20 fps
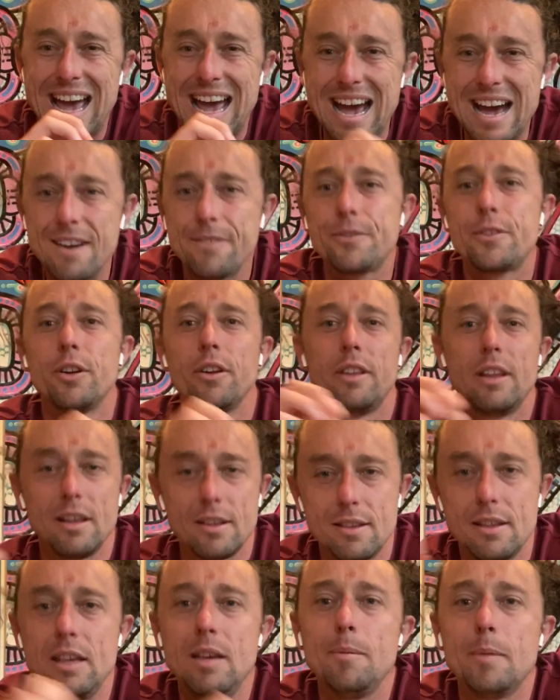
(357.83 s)
After
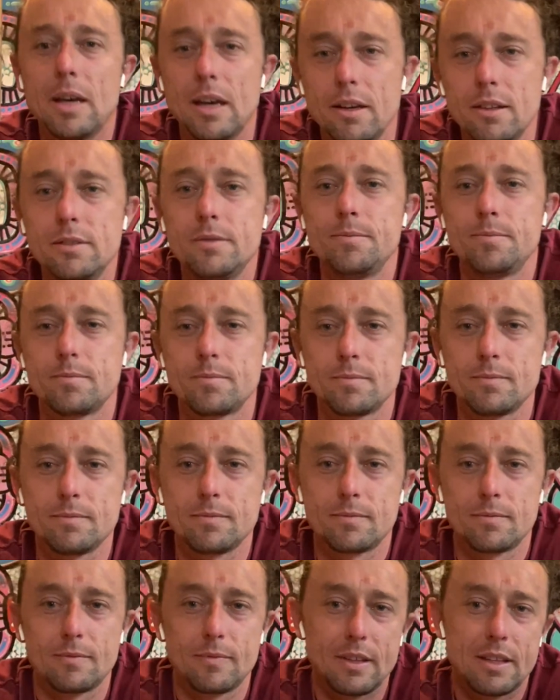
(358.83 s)
this email,
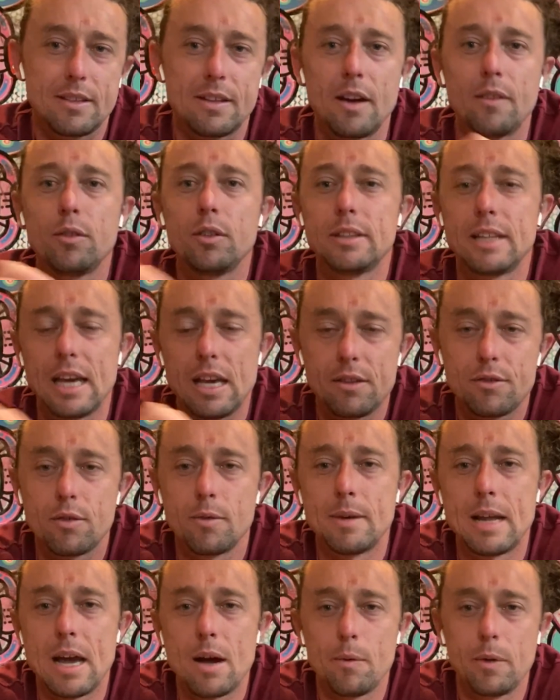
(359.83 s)
several days
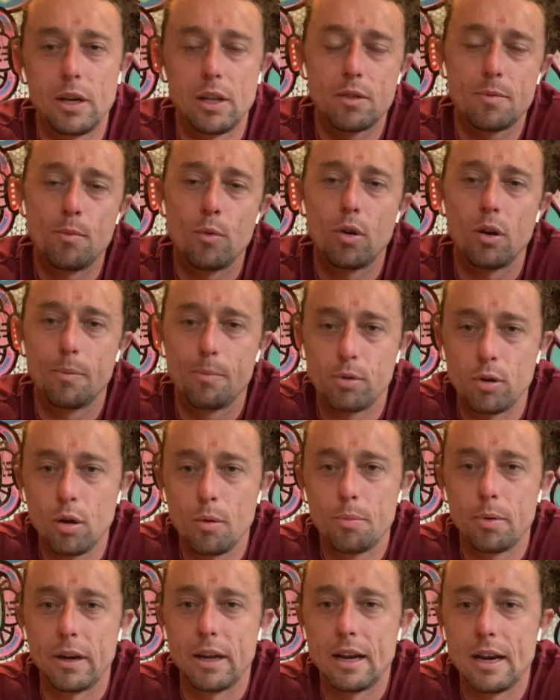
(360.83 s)
from now, when it's more
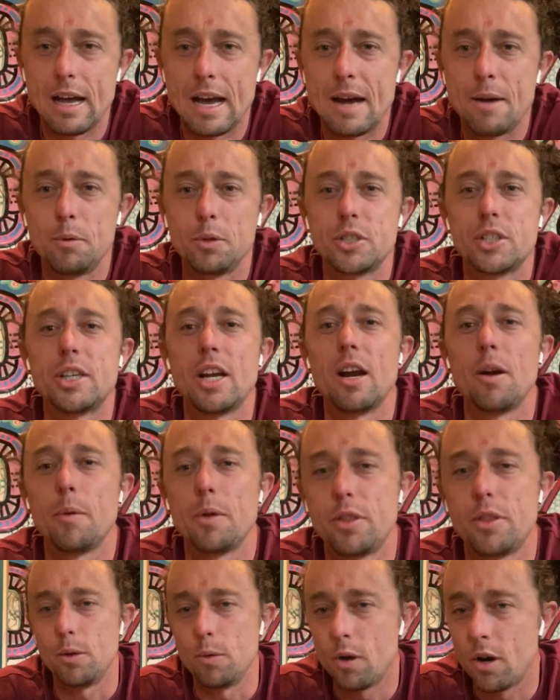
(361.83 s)
appropriate, I will share
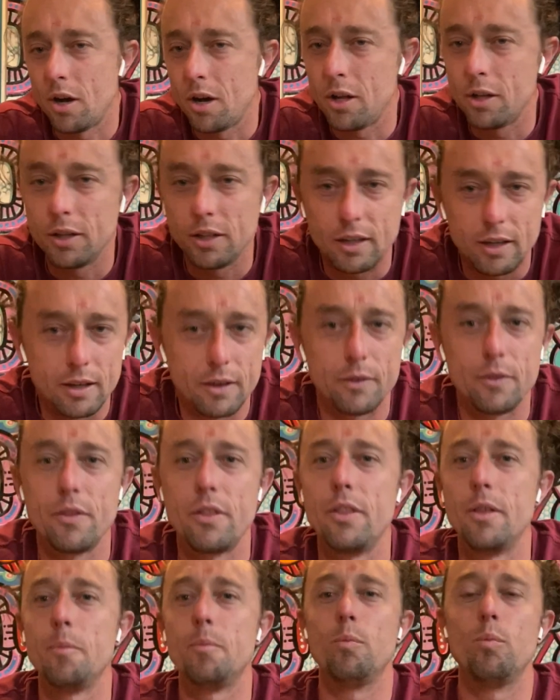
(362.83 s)
you all
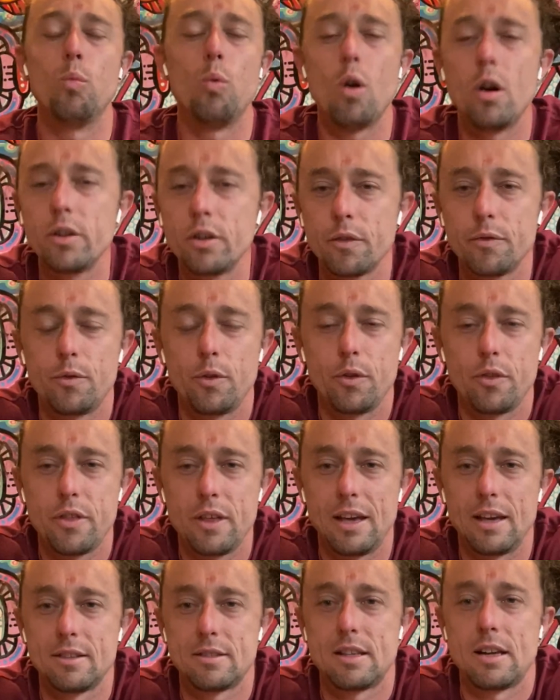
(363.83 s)
of the wonderful
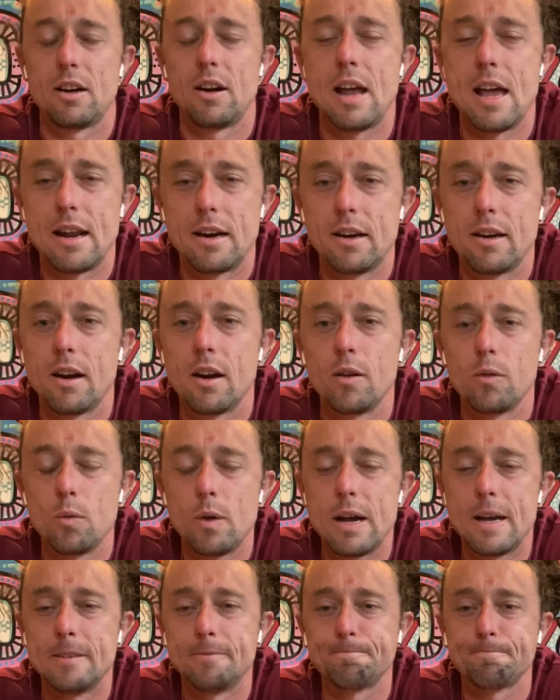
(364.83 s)
things that are headed our
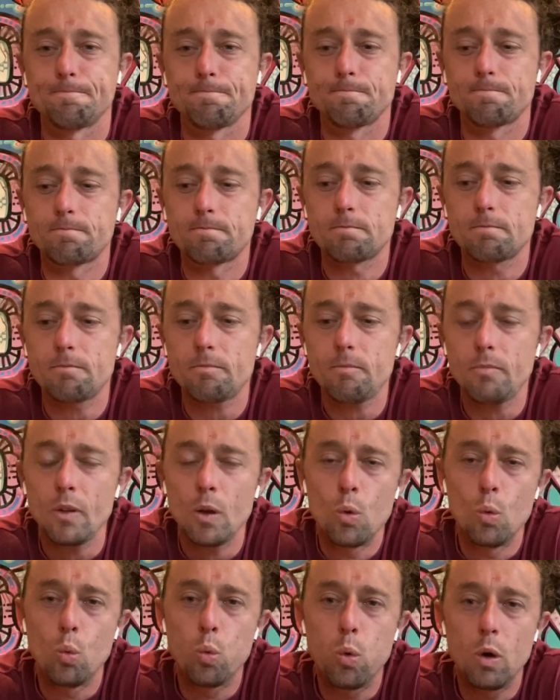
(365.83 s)
way.
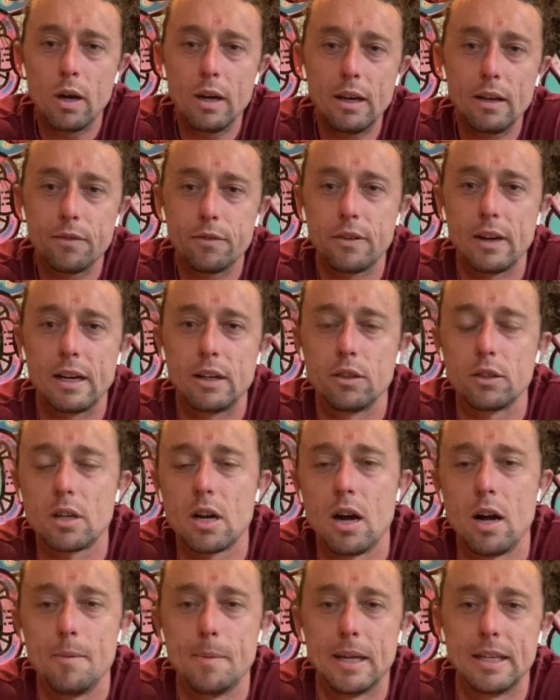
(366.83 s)
One final
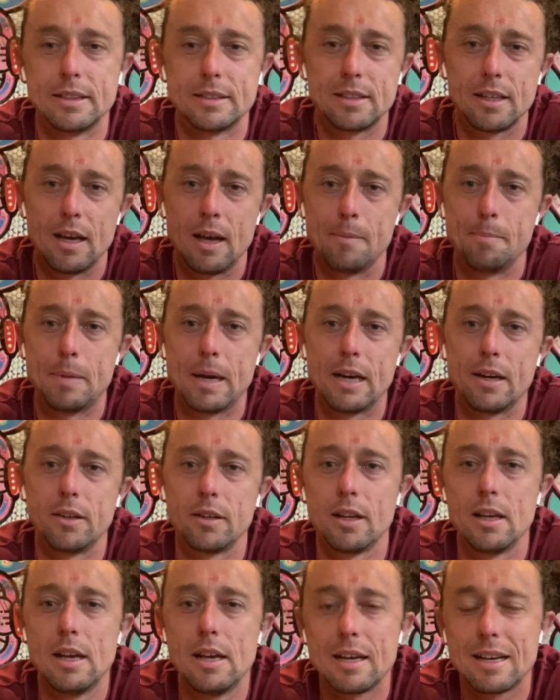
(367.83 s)
comment
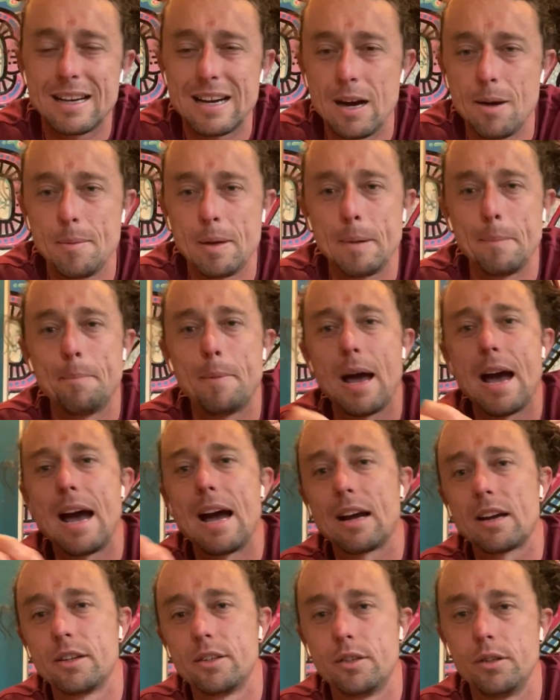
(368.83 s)
about coming
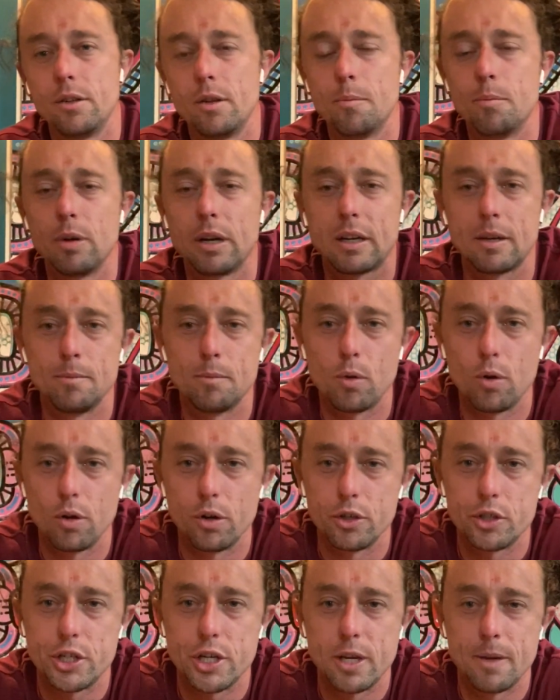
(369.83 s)
back to the brick and
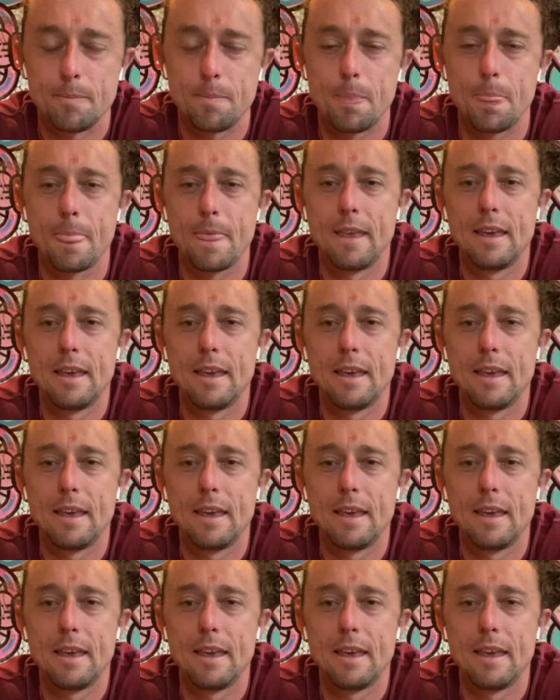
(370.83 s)
mortar gym.